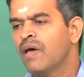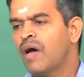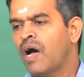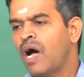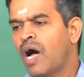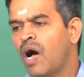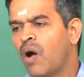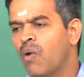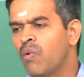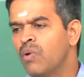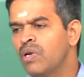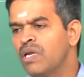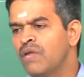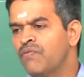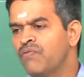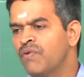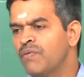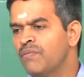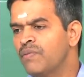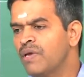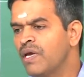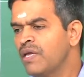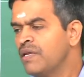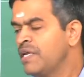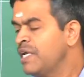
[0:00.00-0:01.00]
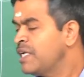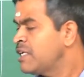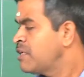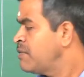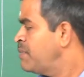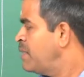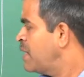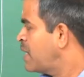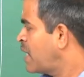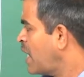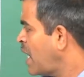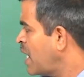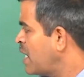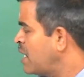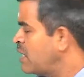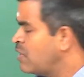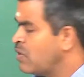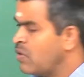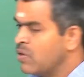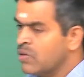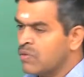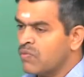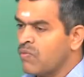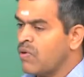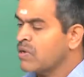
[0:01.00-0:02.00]
How an FMEA need to be carried
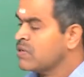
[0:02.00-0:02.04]
out?